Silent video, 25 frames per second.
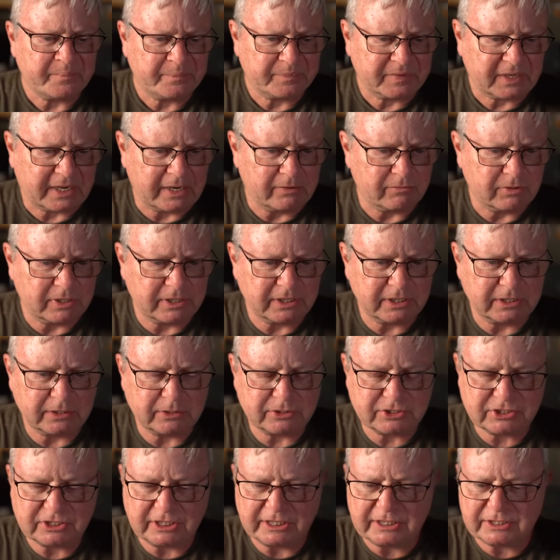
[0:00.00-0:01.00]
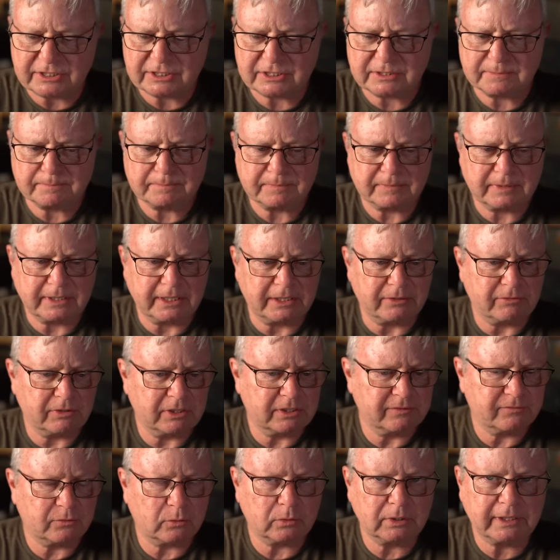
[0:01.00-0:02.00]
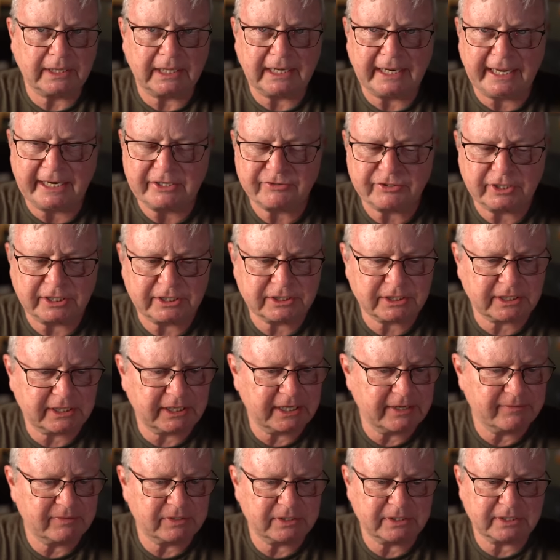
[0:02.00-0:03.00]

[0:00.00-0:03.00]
Get rid of those seats. Get rid of all the electric clever,